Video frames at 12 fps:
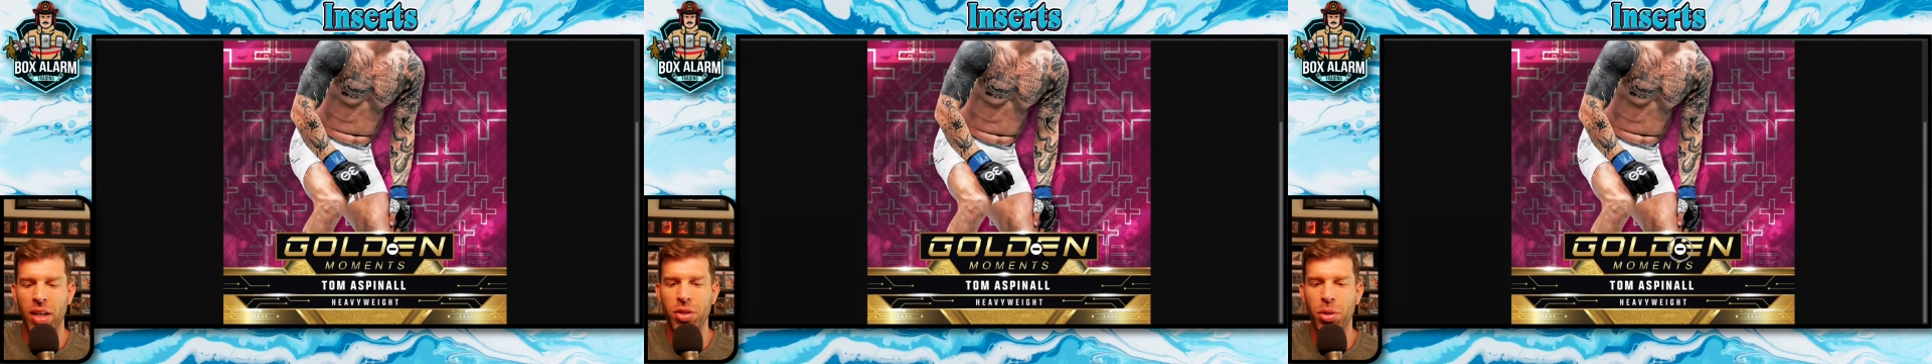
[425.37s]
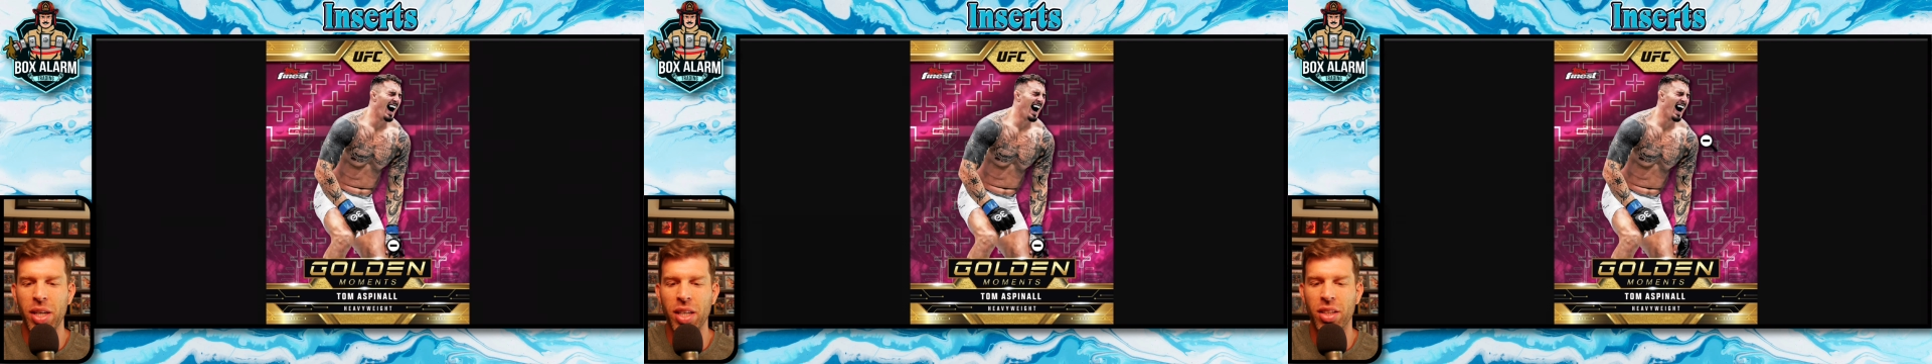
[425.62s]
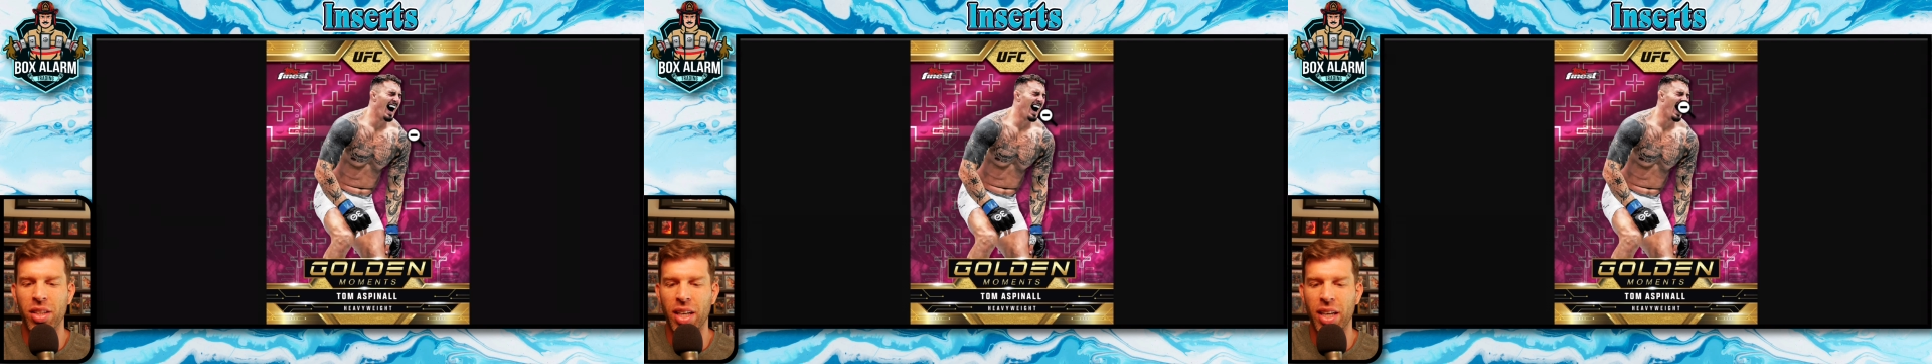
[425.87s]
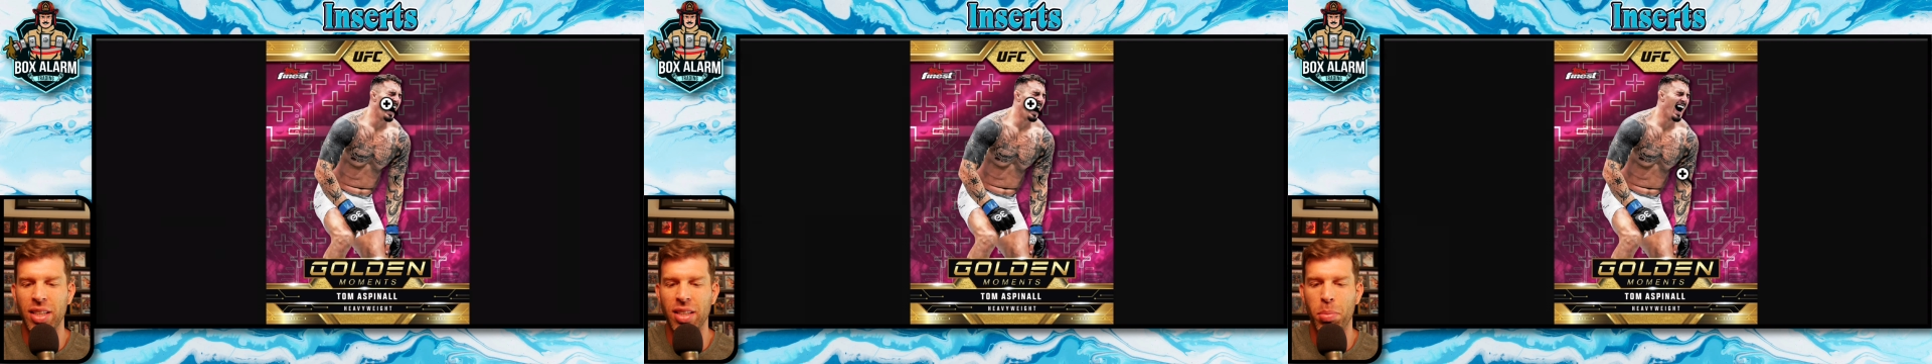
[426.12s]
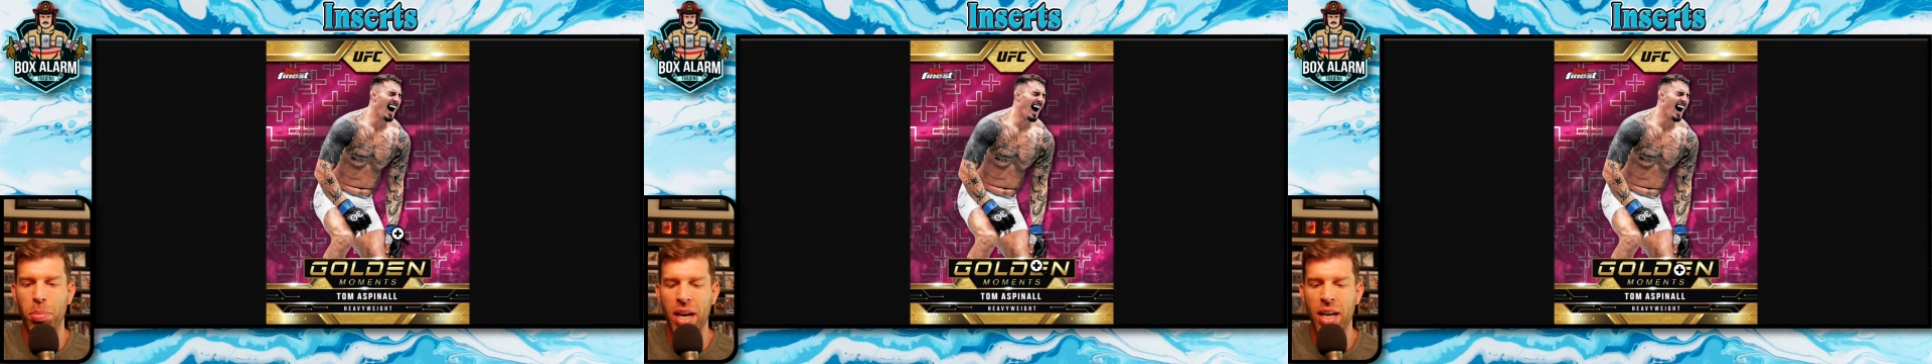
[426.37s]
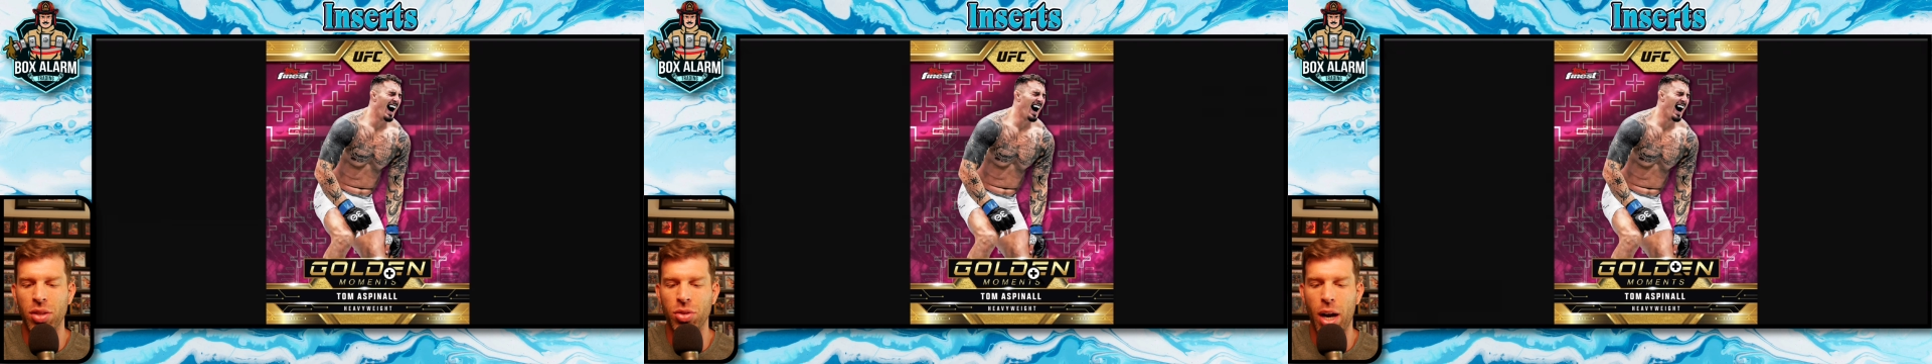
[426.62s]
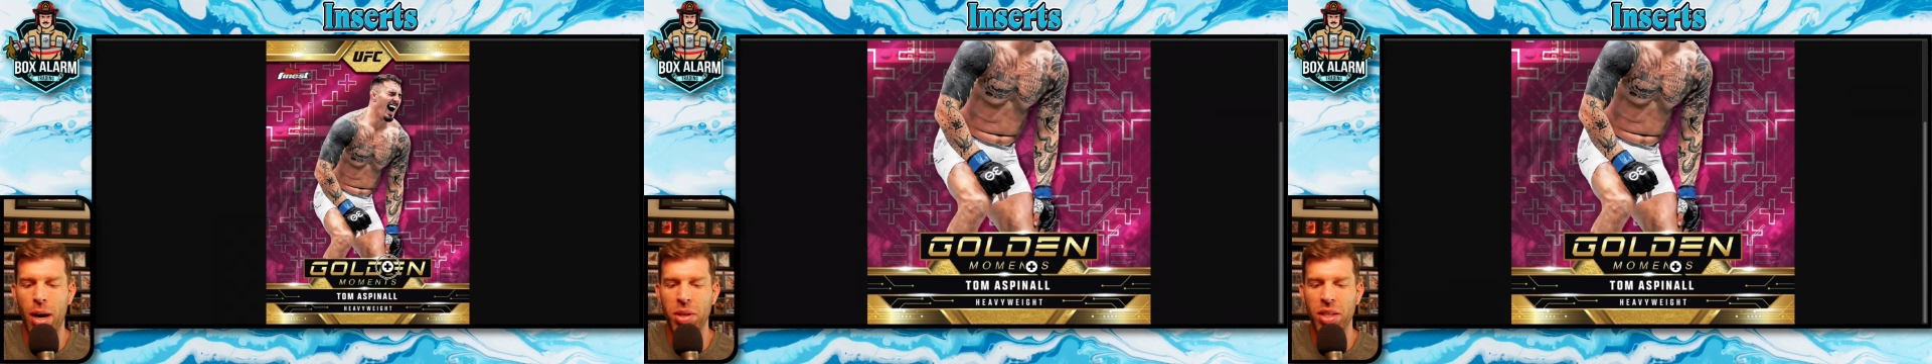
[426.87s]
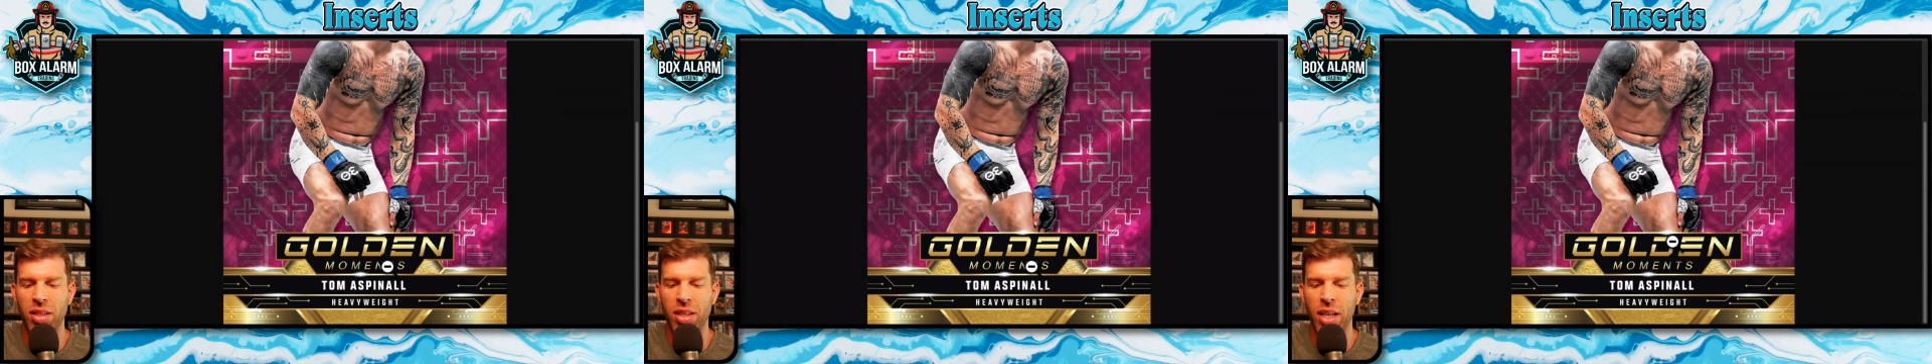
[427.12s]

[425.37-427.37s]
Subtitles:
To me, it looks like he's in pain. He's grabbing his